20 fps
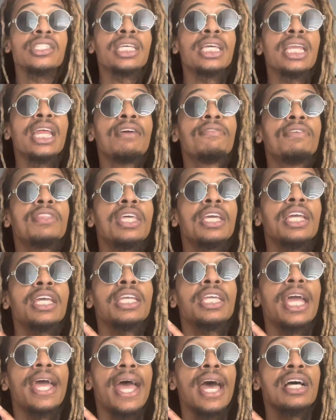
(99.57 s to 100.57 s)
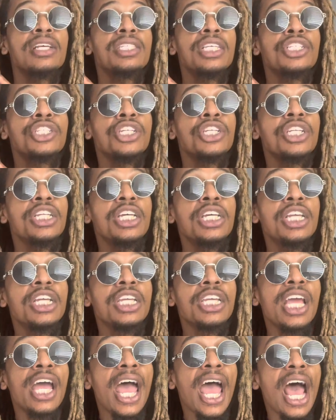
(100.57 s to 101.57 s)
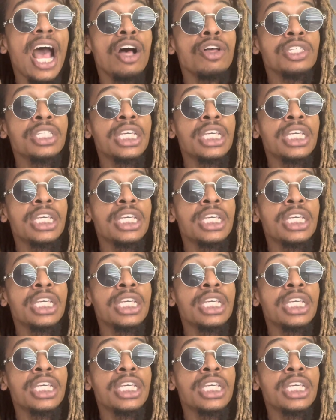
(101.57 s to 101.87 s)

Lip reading: Get everything in your house that you need in your house.